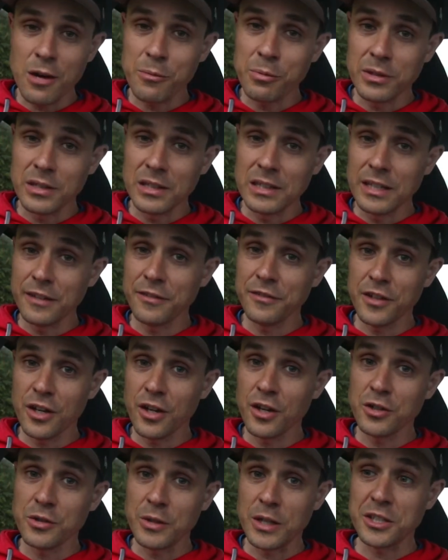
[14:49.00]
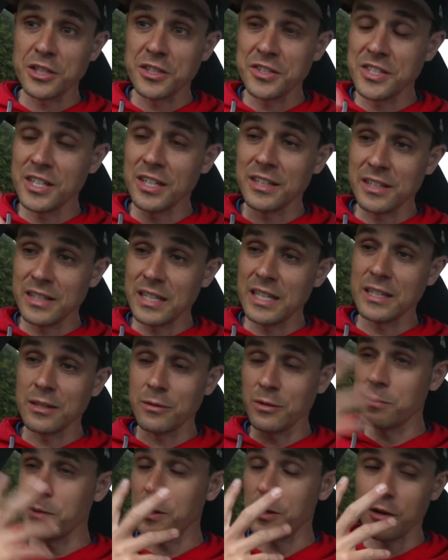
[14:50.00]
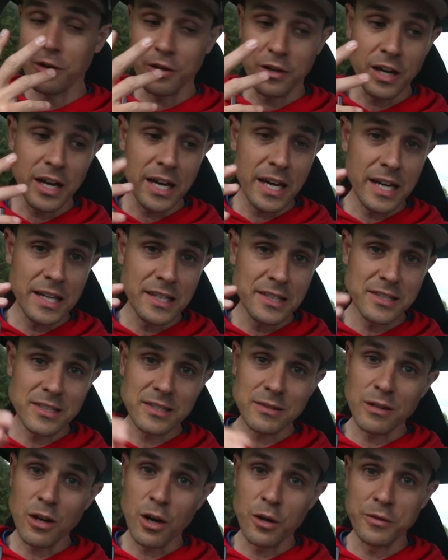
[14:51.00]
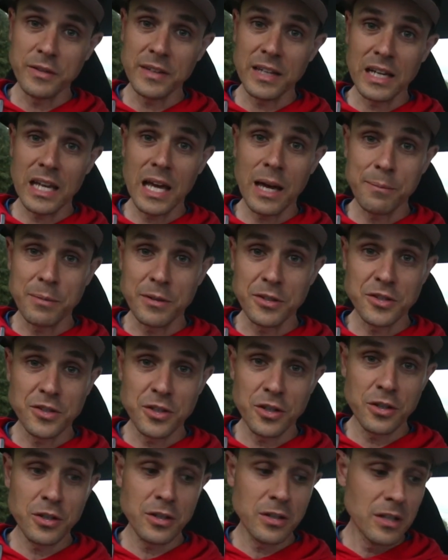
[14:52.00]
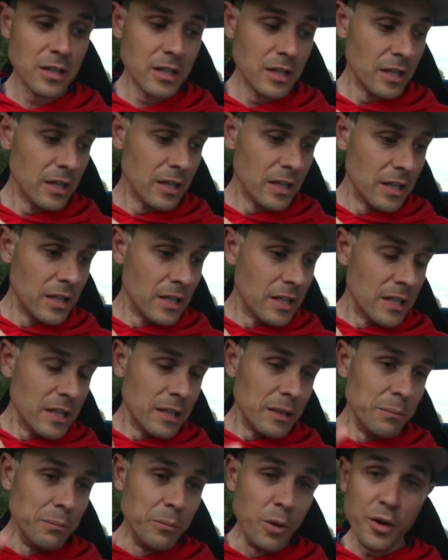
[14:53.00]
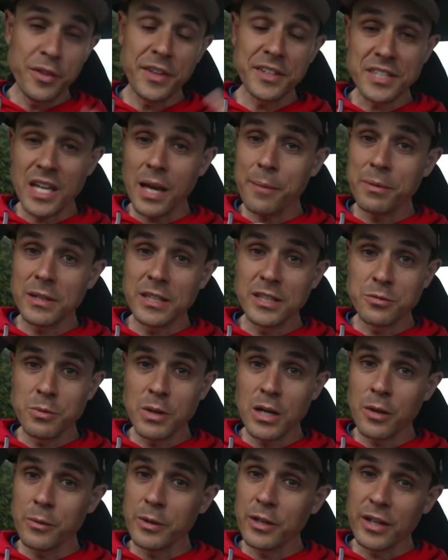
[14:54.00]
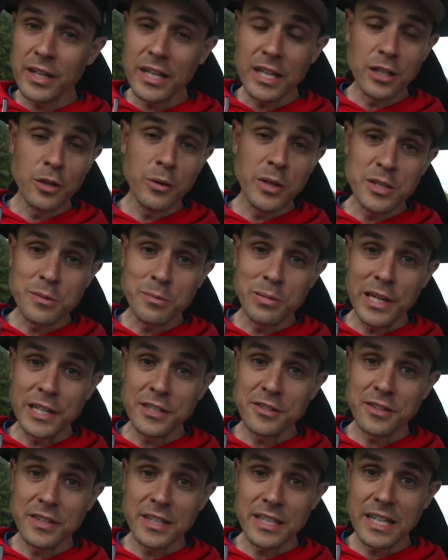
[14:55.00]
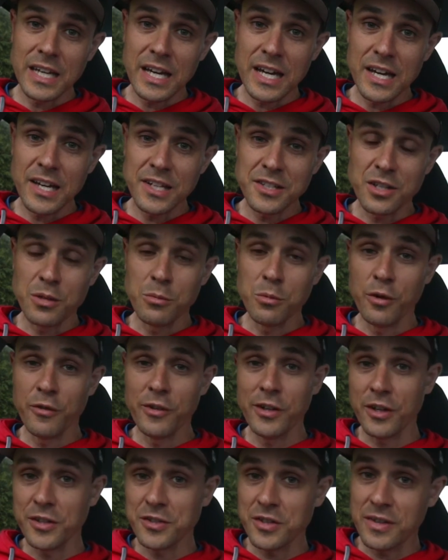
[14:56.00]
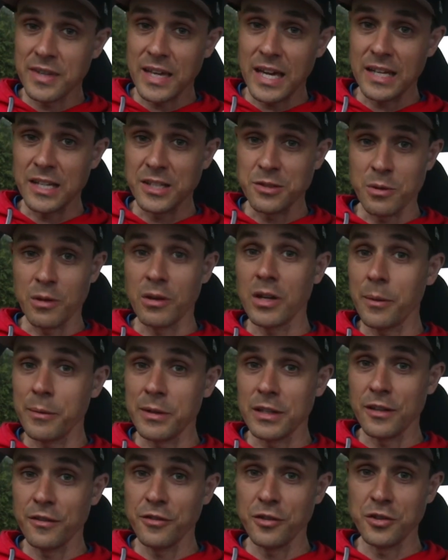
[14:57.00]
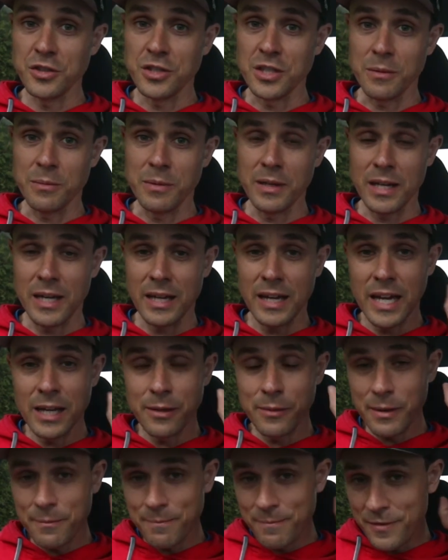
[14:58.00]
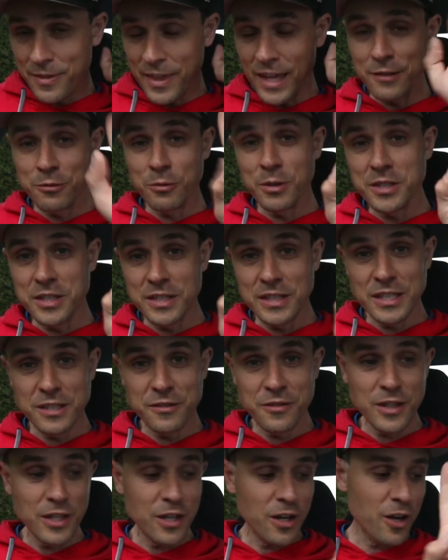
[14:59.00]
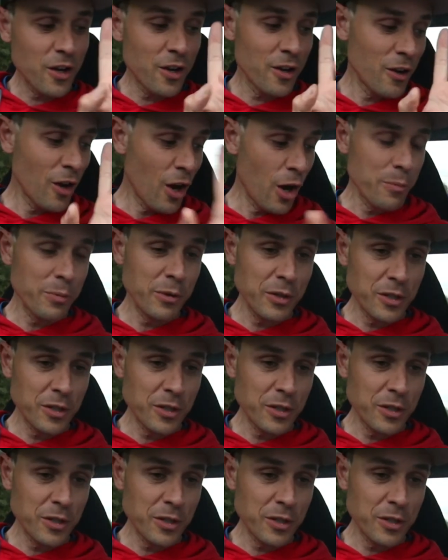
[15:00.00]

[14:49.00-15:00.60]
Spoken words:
up on a lift though to actually see underneath it with my own eyes. Hopefully that'll happen soon. more things are happening as well. We got to get Norwegian plates on the car, so more videos on that as well coming in the future. But anyway, thanks for watching this video. Hope you